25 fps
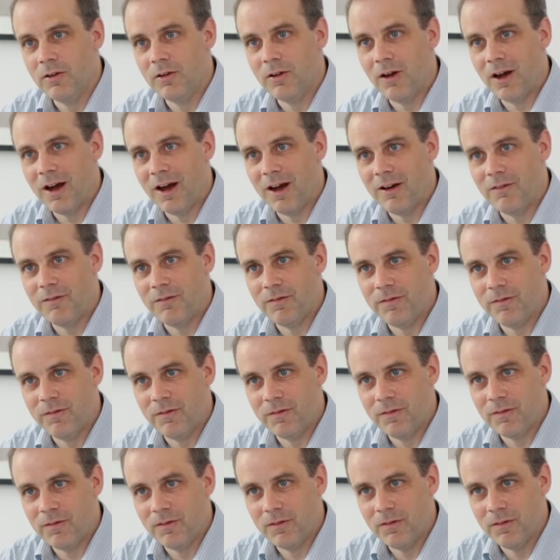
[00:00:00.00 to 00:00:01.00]
have
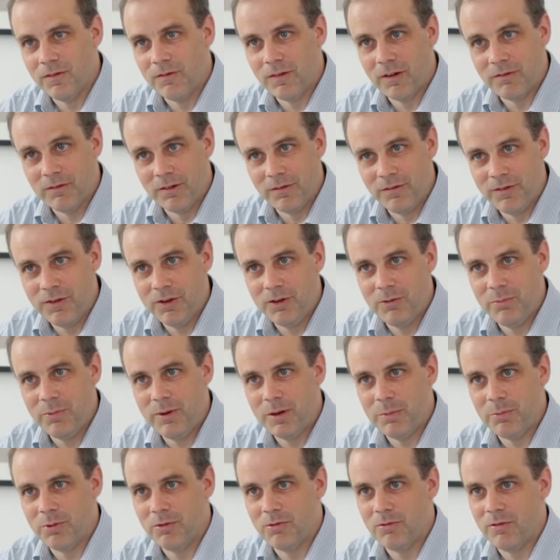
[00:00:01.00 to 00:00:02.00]
very few
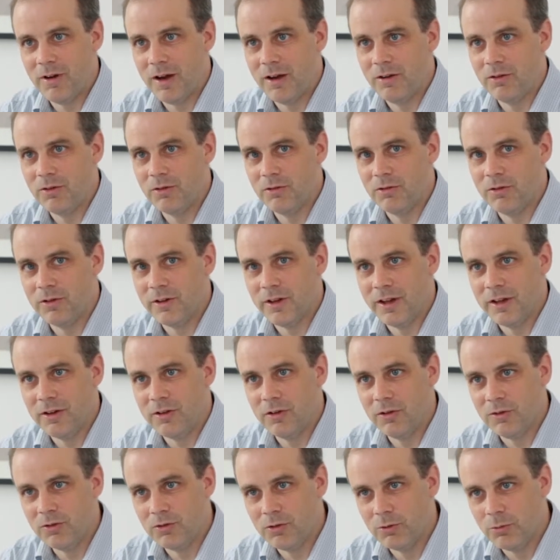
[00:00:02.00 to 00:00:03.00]
people around, or are they
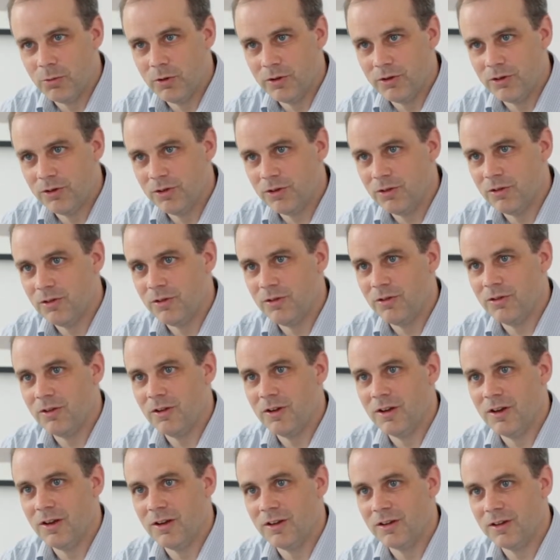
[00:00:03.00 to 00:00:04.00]
going to want to
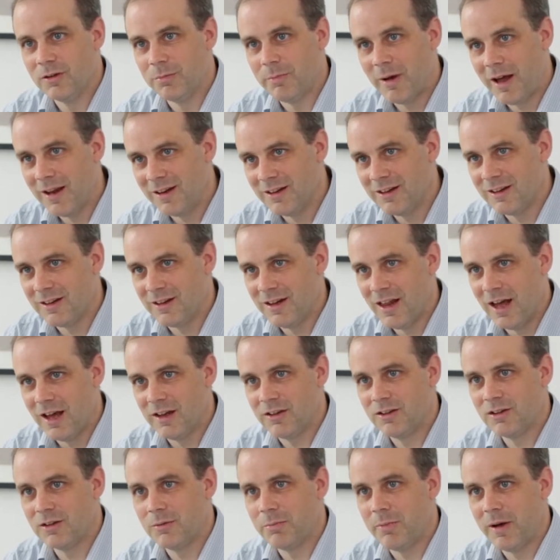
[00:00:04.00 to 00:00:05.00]
expand
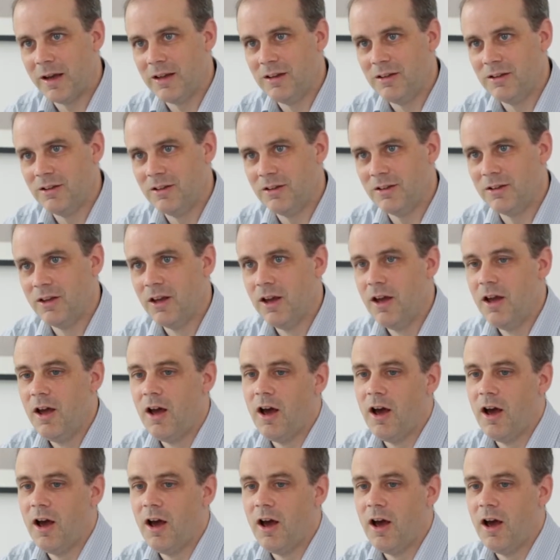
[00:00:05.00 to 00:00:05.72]
that space